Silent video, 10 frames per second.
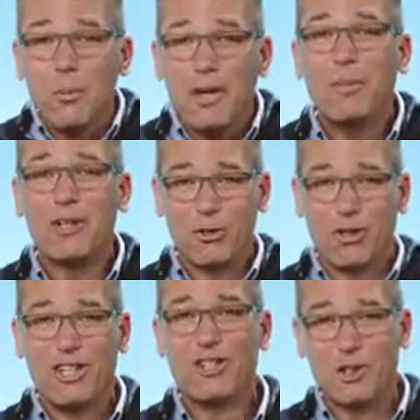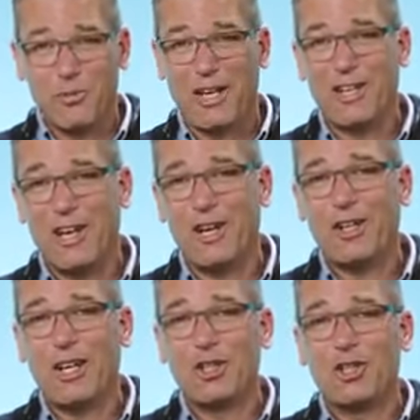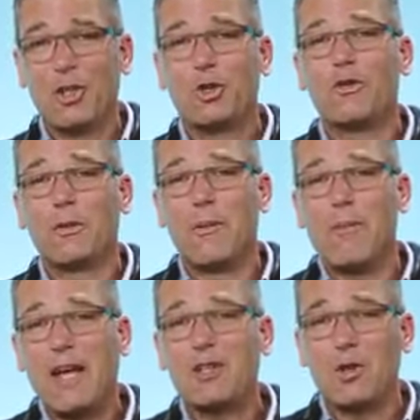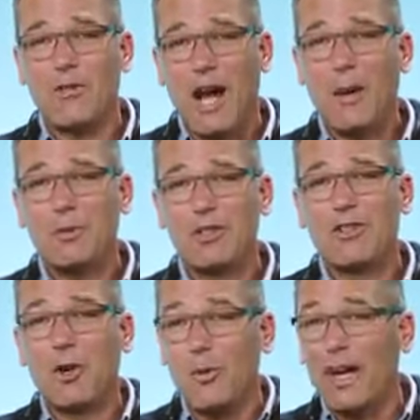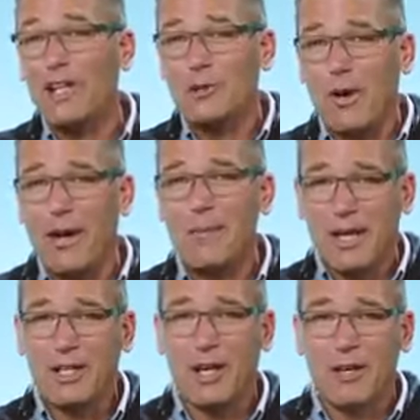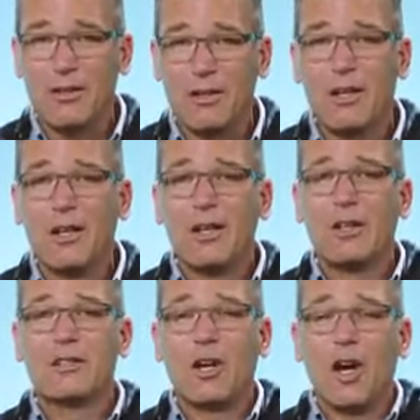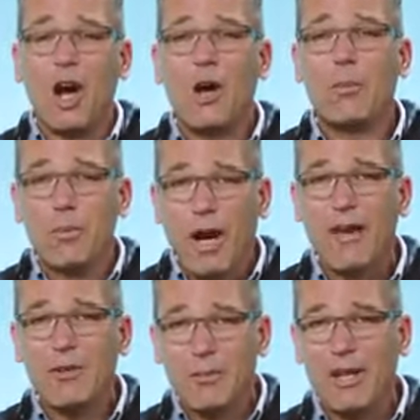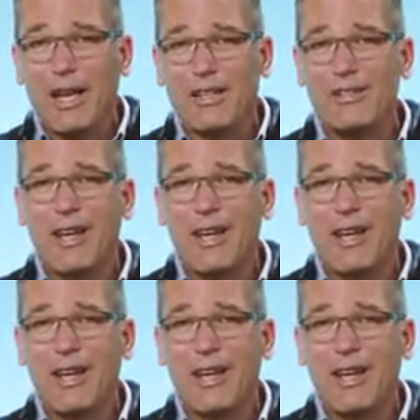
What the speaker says: people in traditional Medicare can choose from a menu of options arranged by Medicare. These are all private plans